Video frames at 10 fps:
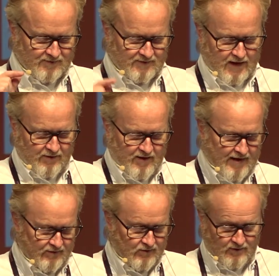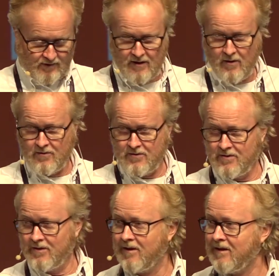now you have to
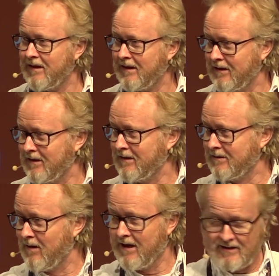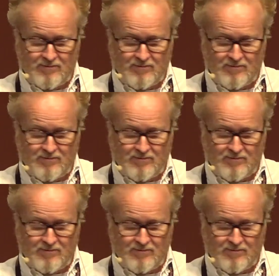answer right,